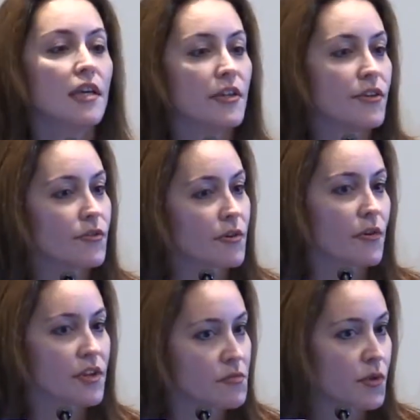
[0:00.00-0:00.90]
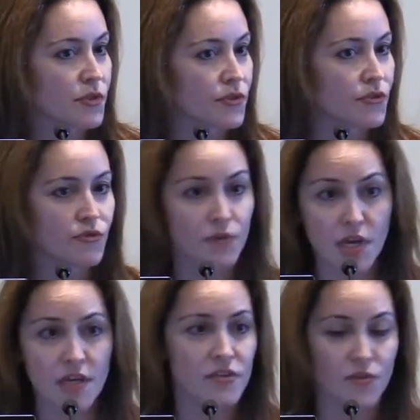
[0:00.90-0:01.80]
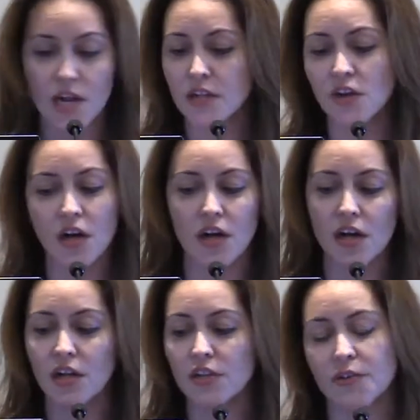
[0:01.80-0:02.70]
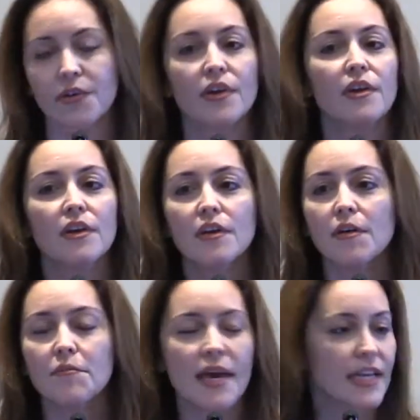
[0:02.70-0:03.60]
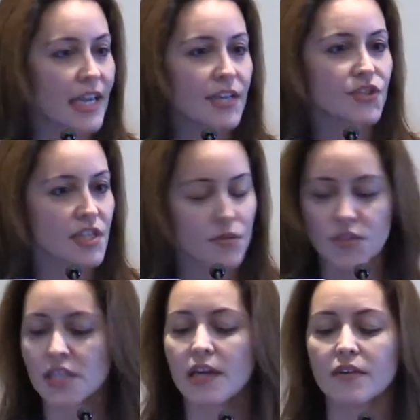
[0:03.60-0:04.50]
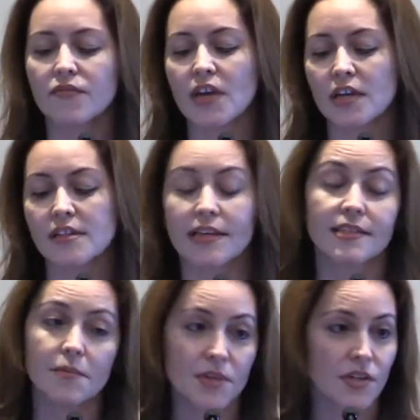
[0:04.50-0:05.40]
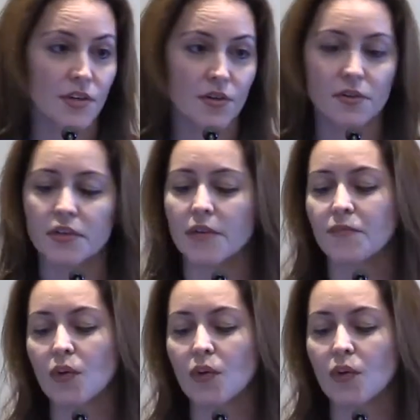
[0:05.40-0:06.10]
in utero exposure to drugs or alcohol or medications with side effects like Depakote,